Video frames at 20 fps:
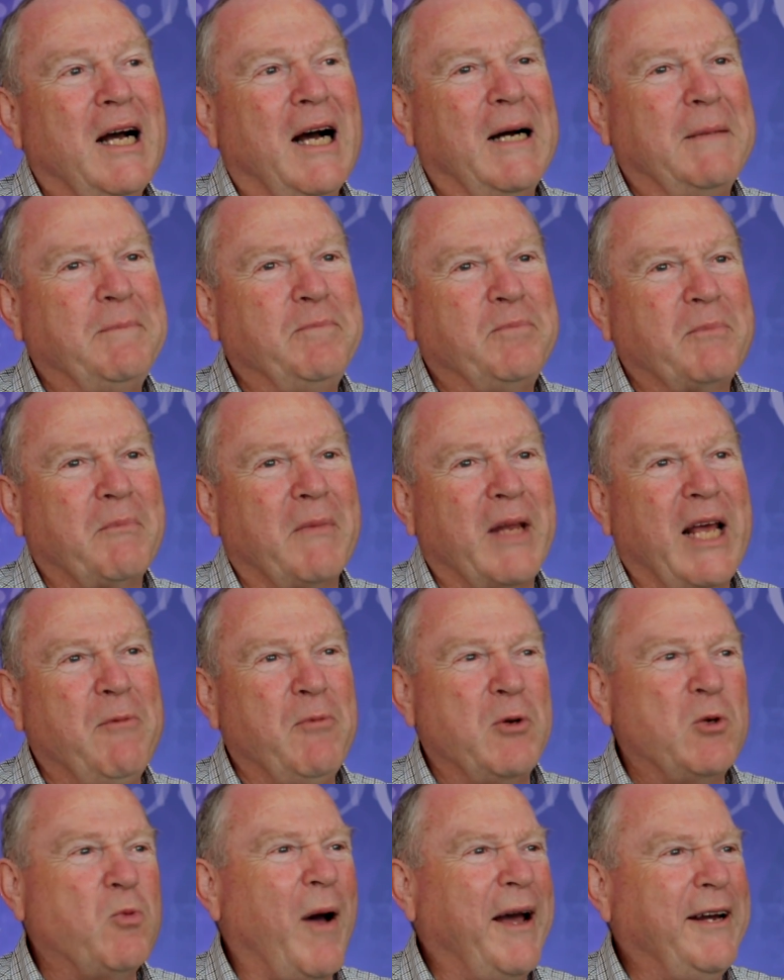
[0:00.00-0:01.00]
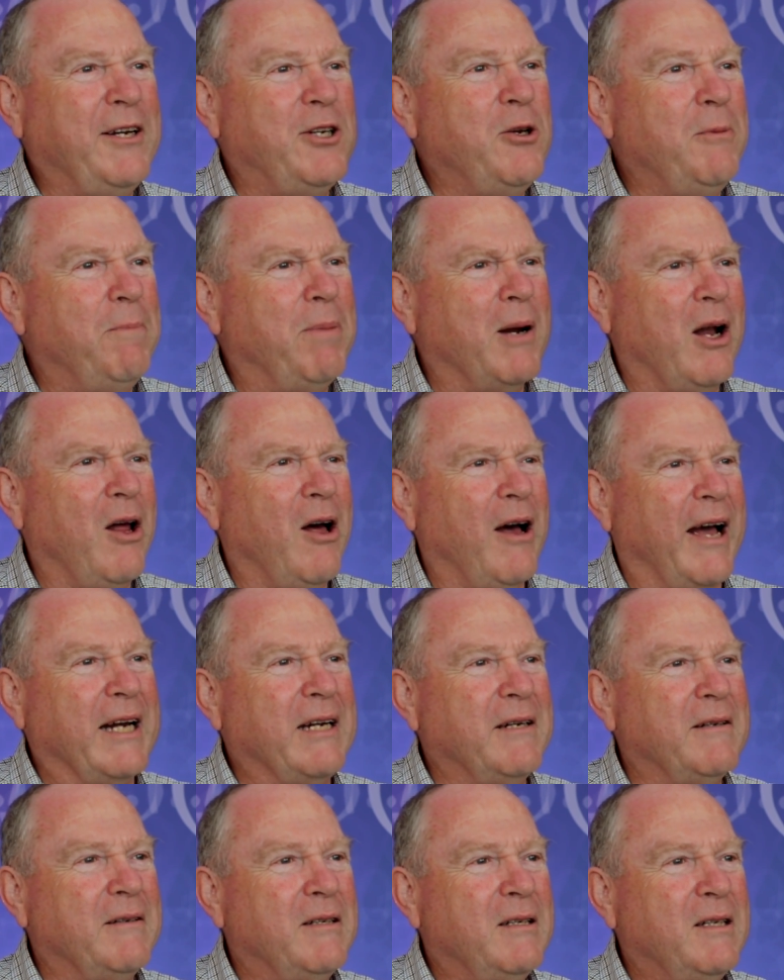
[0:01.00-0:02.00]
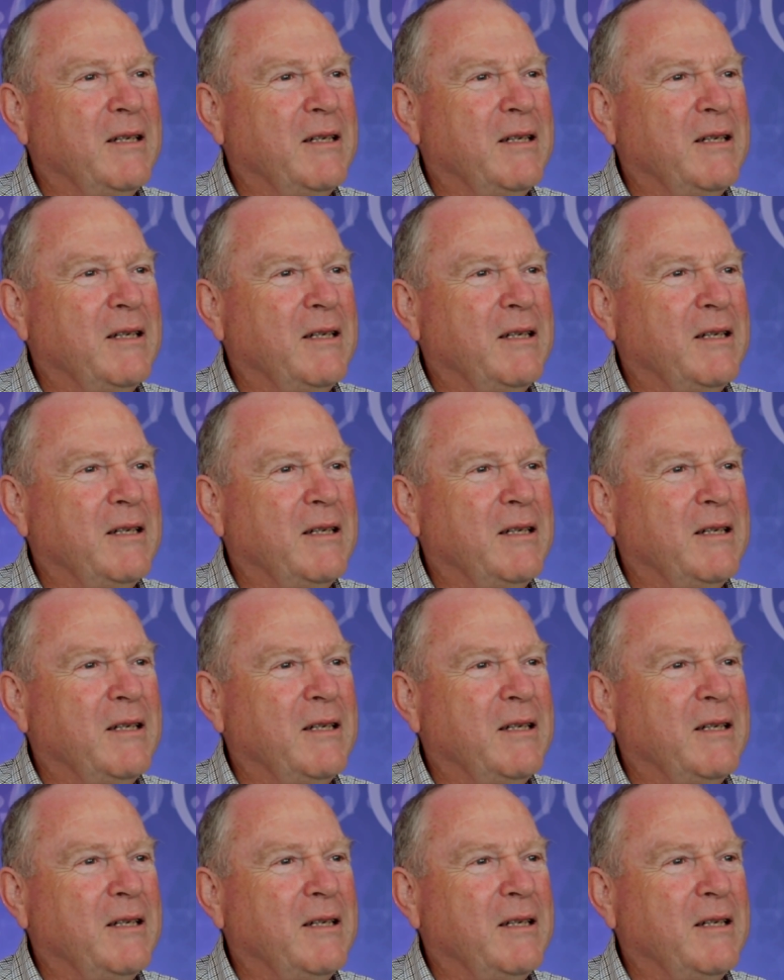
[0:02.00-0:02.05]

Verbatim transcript: Um, it was way too polite,